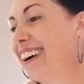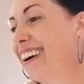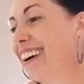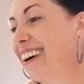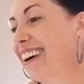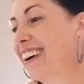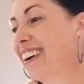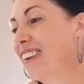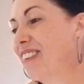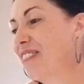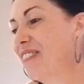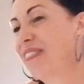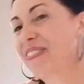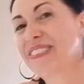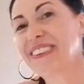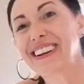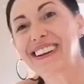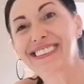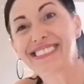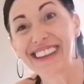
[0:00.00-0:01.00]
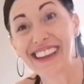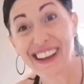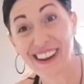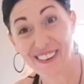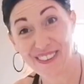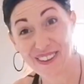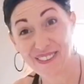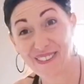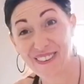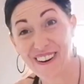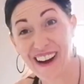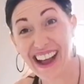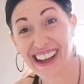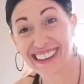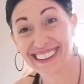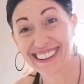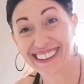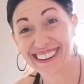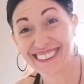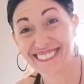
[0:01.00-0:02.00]
Do you hear them
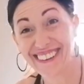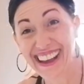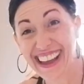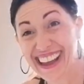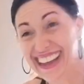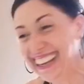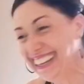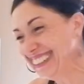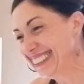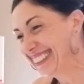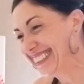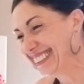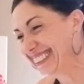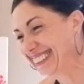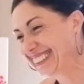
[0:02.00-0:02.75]
crackling away?